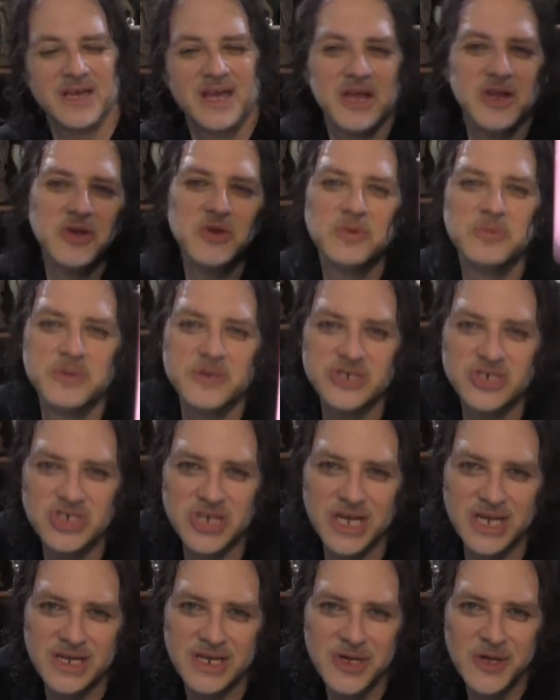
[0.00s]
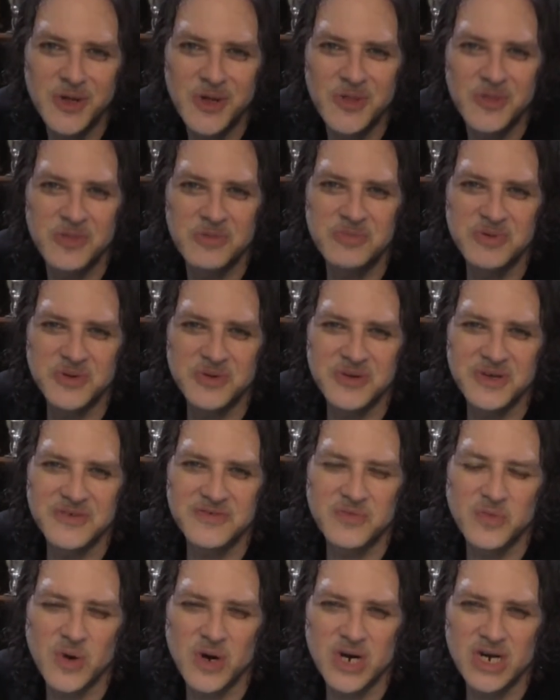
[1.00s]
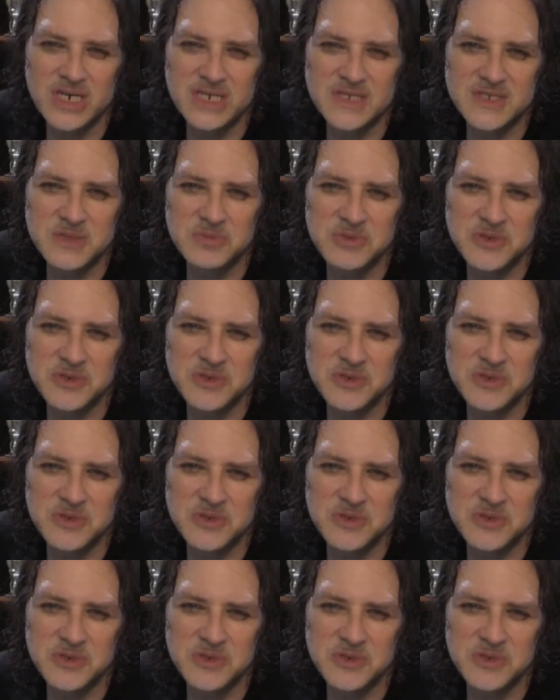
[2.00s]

Can you appreciate the beauty of words,